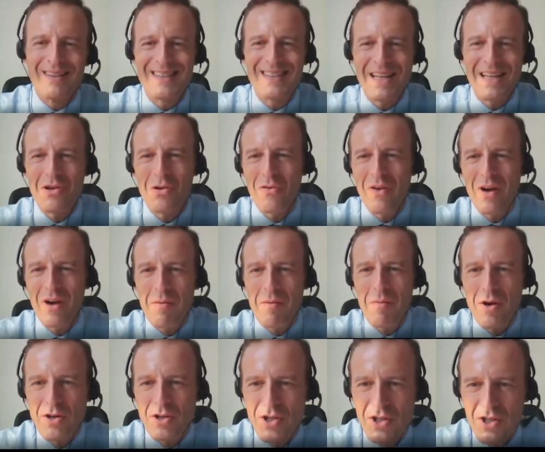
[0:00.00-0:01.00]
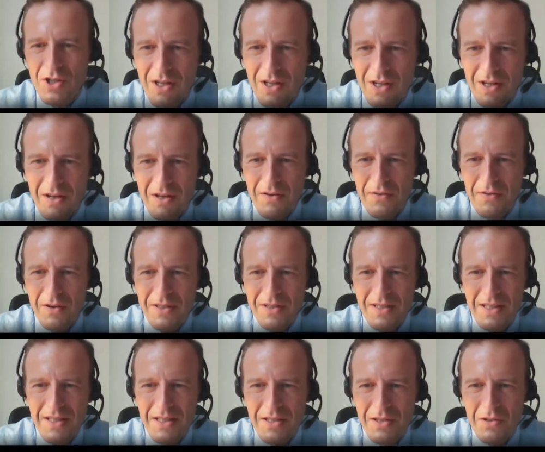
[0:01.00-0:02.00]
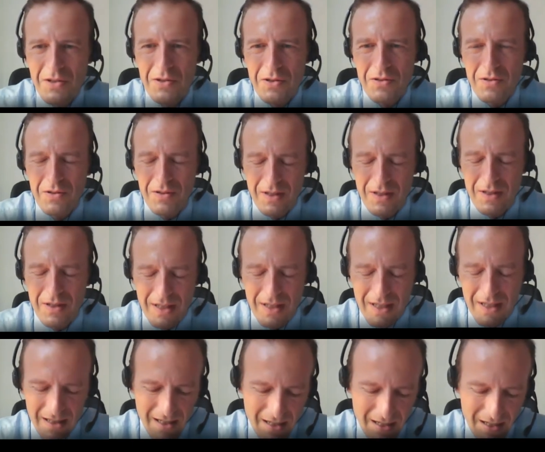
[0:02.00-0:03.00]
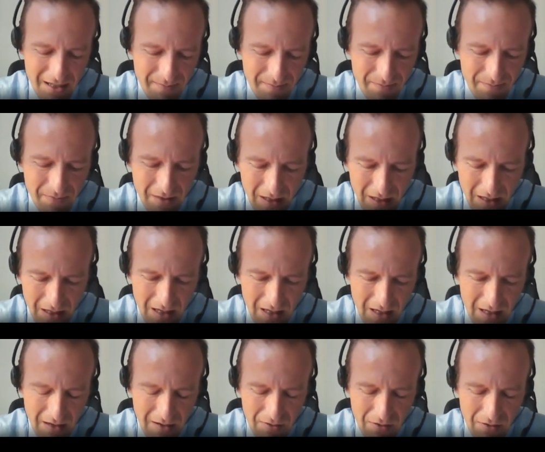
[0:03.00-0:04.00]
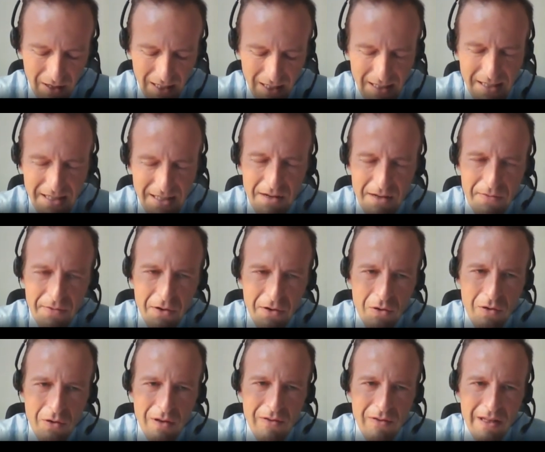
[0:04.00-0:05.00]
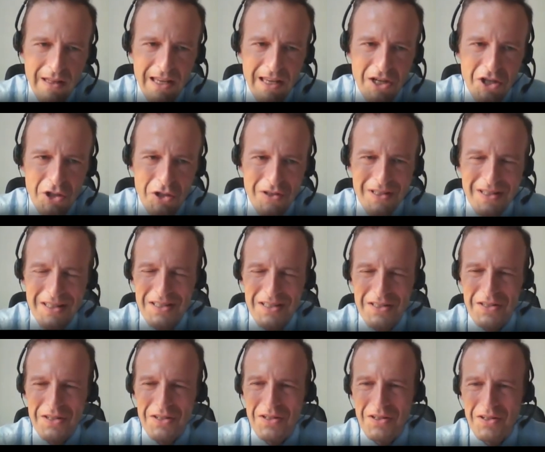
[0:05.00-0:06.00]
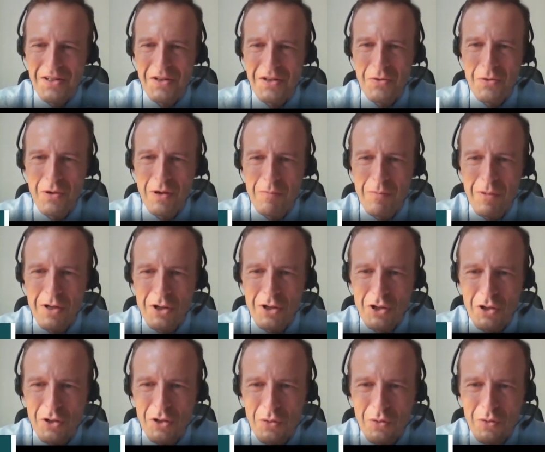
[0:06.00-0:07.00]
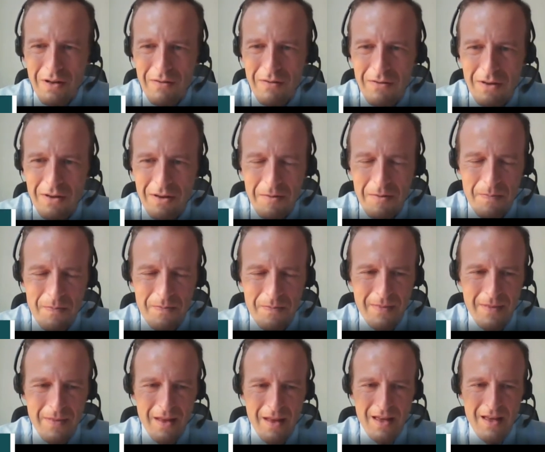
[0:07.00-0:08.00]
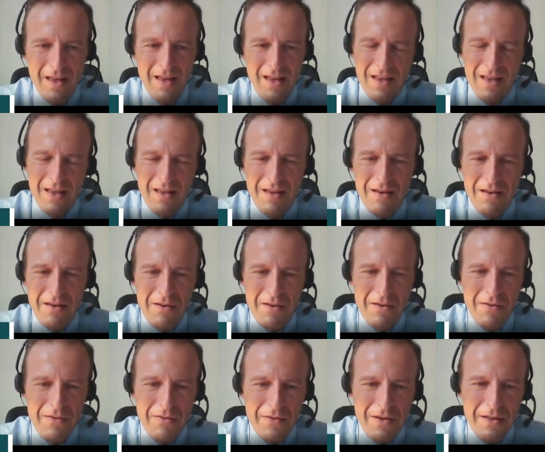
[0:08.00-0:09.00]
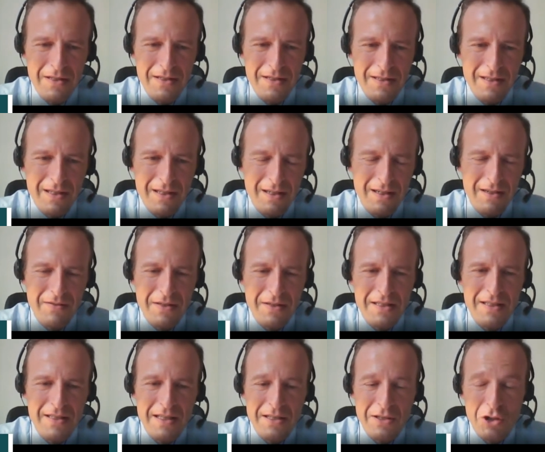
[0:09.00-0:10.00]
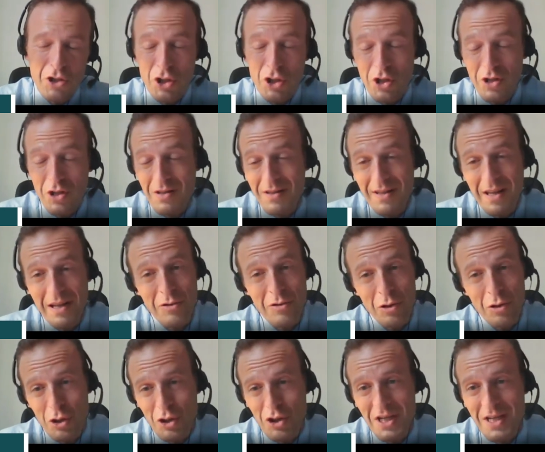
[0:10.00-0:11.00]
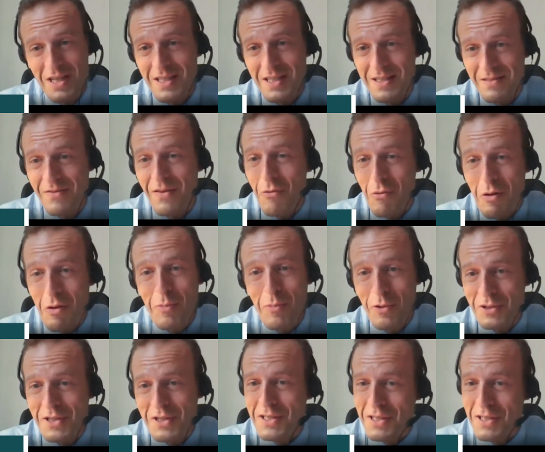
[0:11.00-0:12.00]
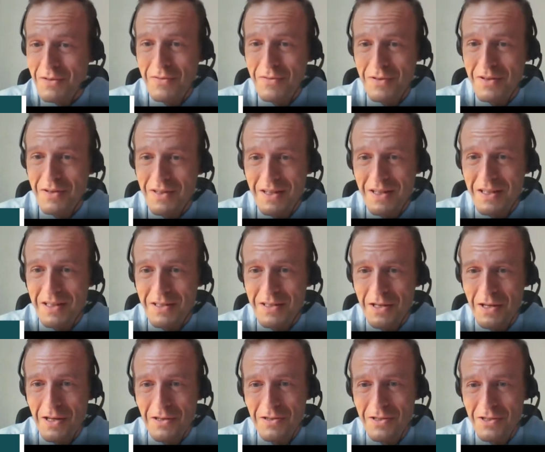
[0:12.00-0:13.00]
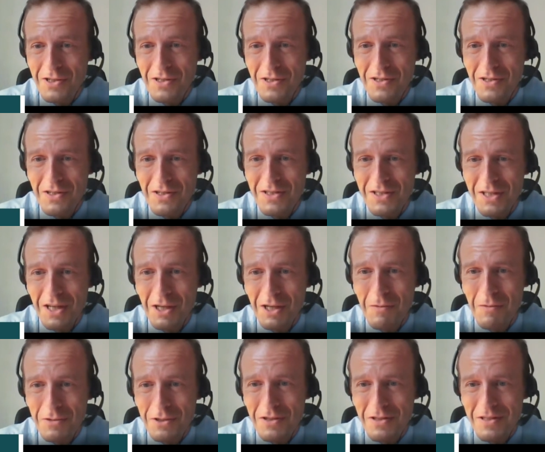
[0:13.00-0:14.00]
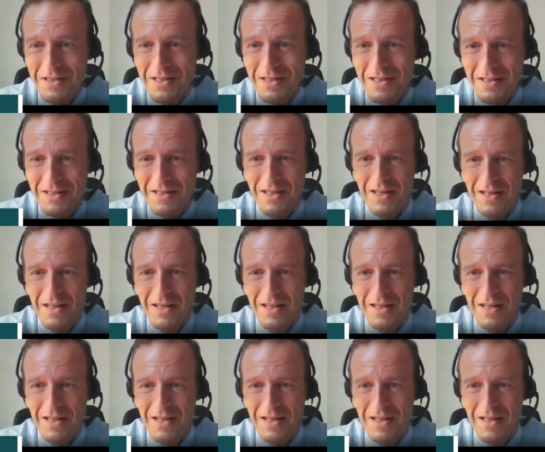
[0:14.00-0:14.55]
thank you very much, Francisco and Florencia, for your invitation. It's a great pleasure to have this discussion. Technology is very positive in such circumstances,